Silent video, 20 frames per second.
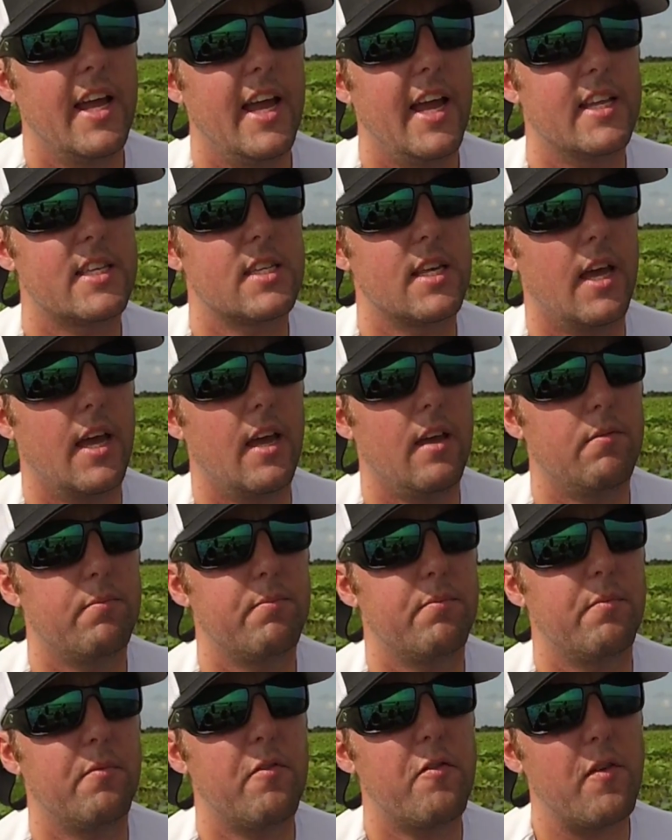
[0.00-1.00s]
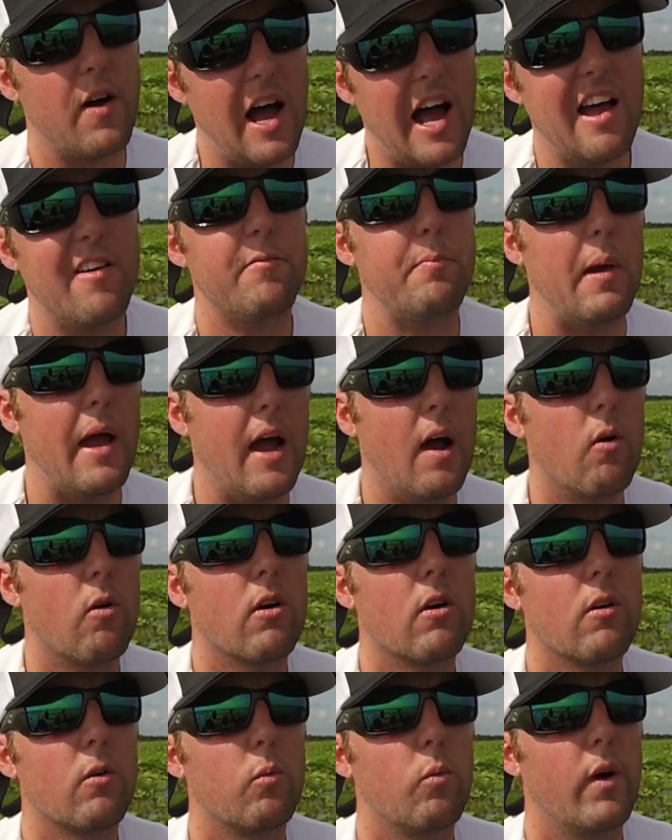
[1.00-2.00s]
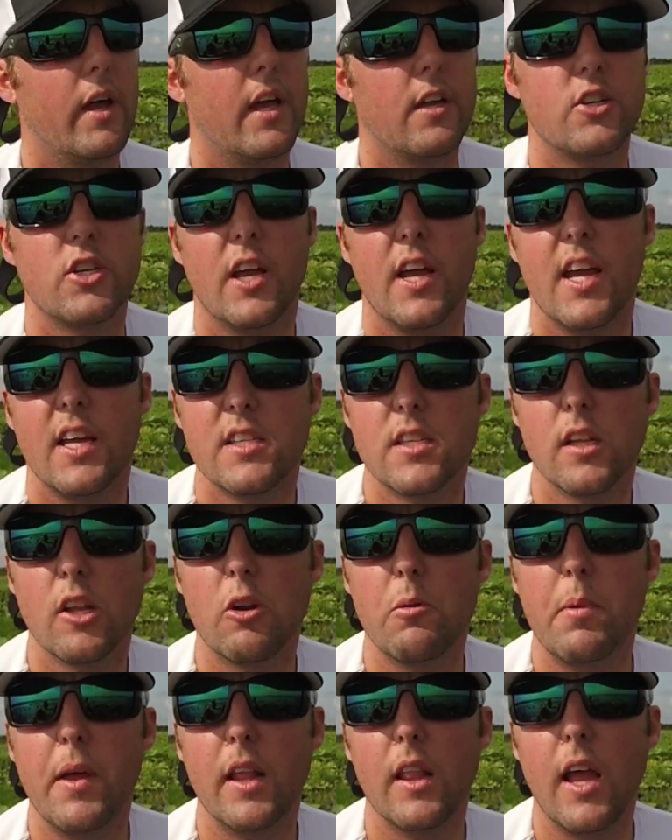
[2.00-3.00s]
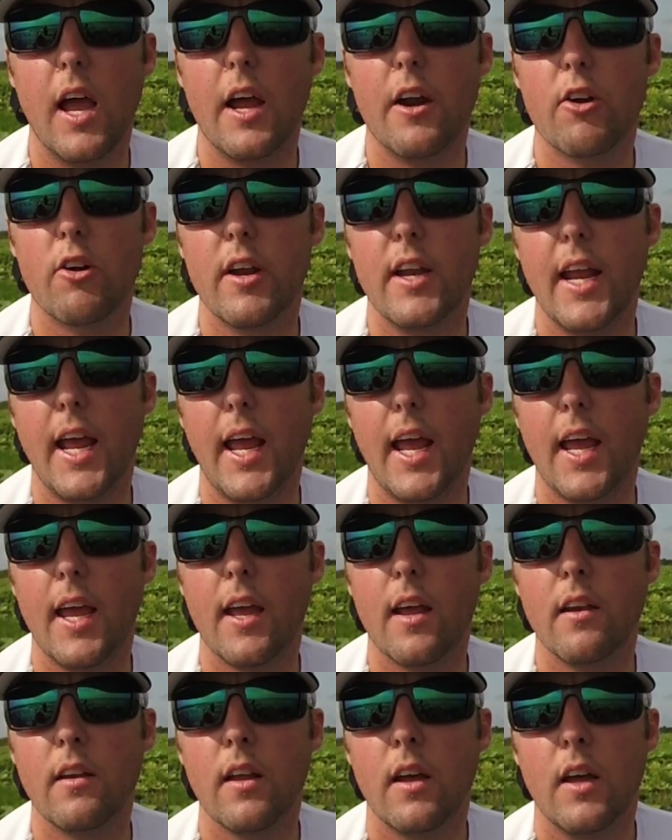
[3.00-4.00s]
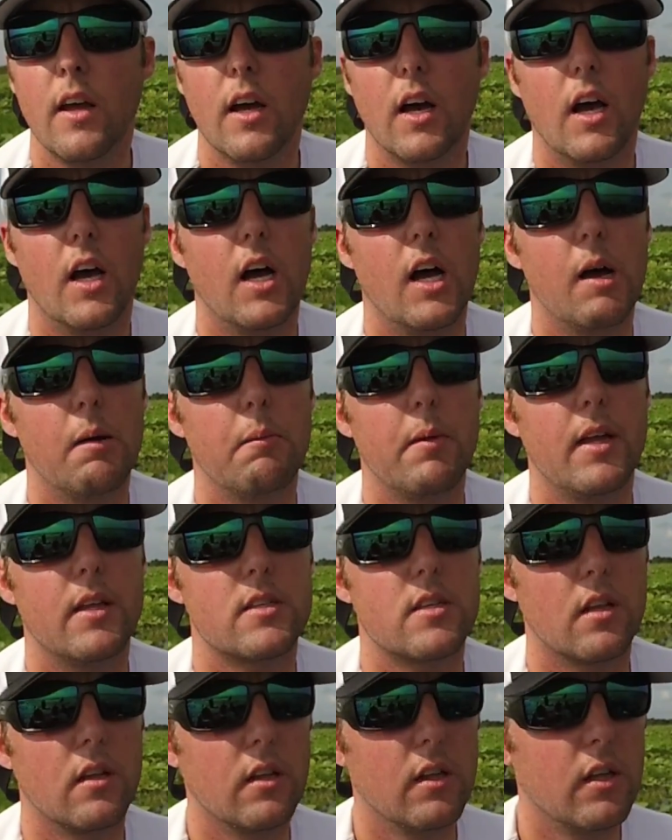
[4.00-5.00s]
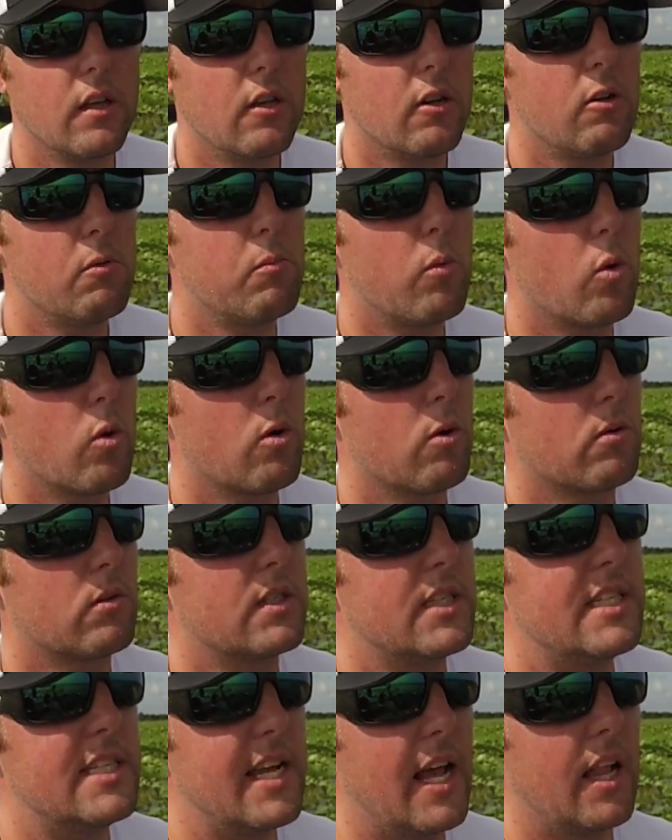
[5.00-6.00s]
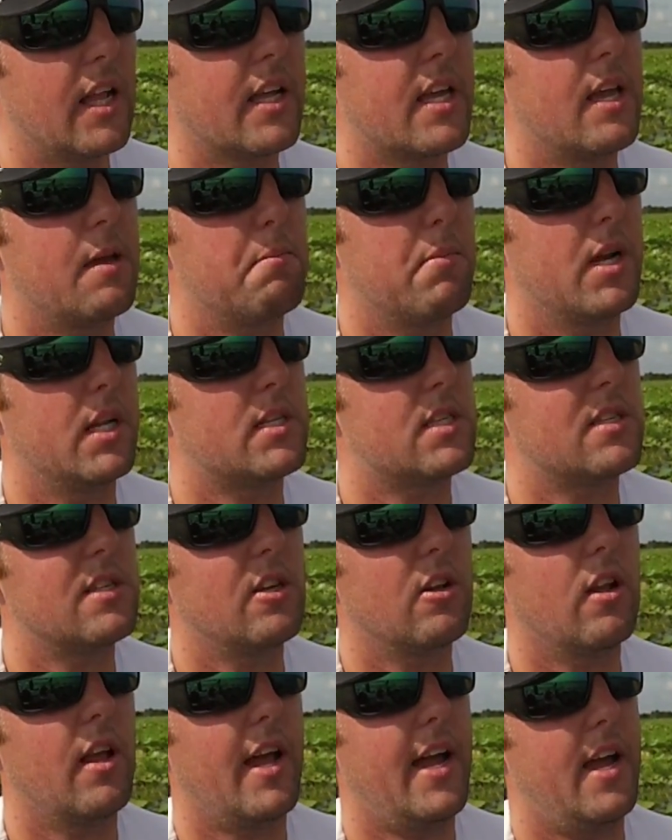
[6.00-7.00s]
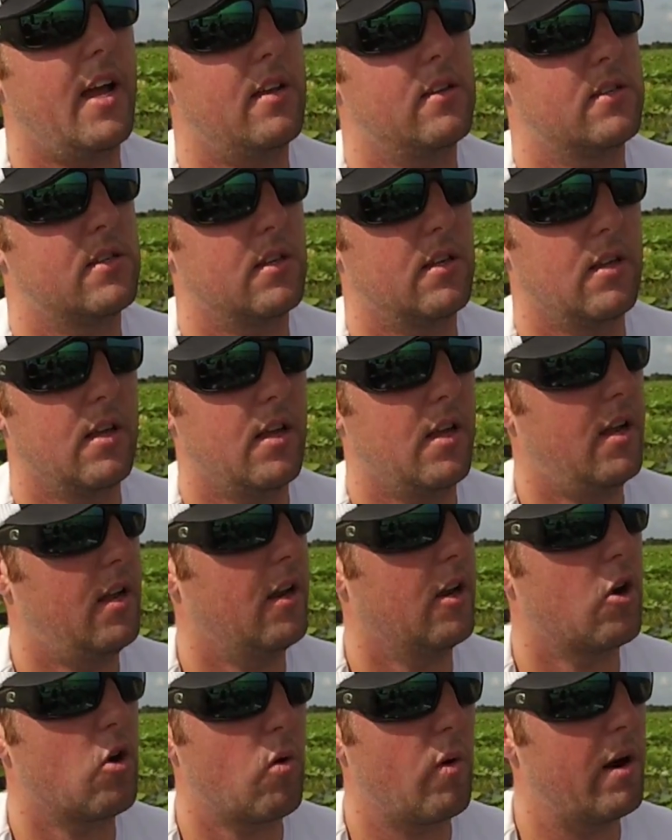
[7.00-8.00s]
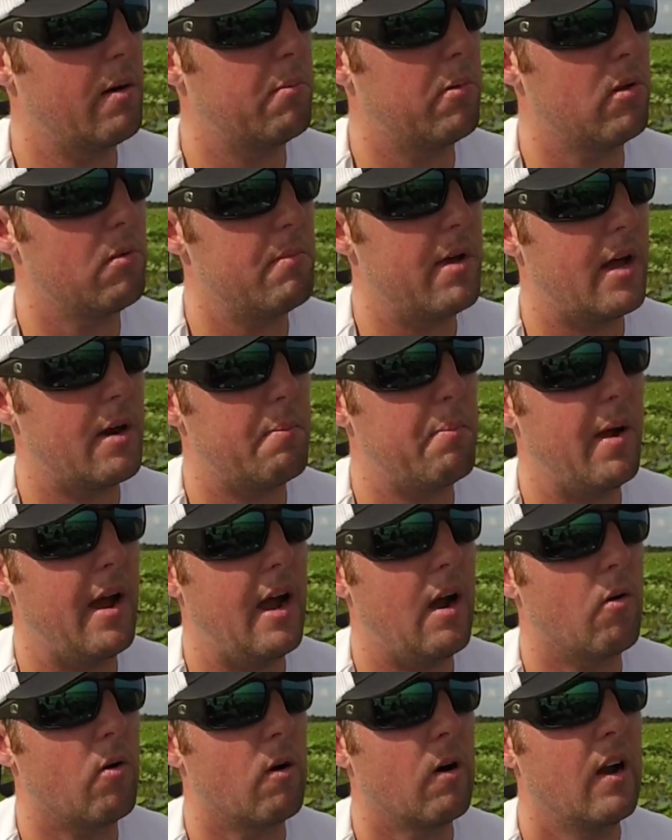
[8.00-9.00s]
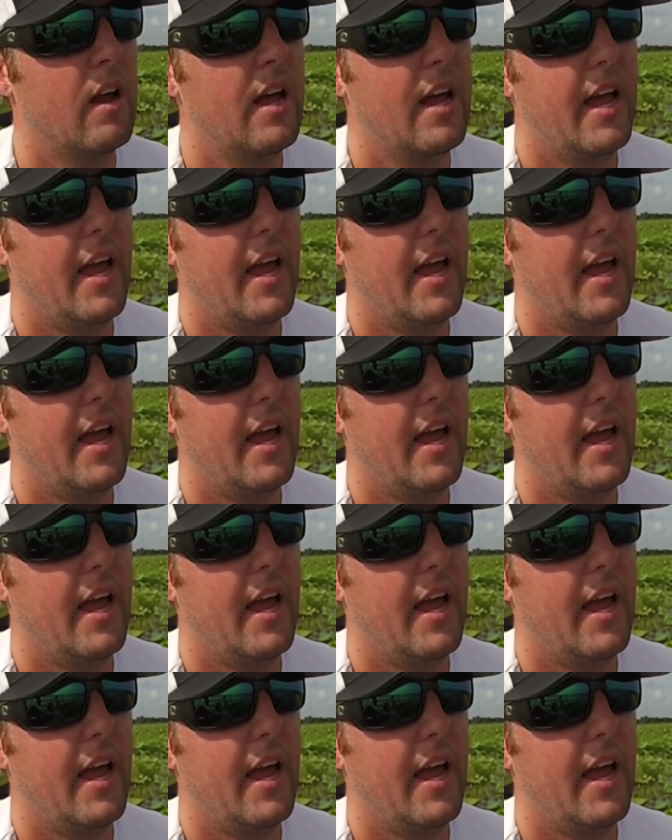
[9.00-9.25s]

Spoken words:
It's a 5 power, which it's a little bit lighter in hand. It's a little more delicate, but it still has an incredible amount of power.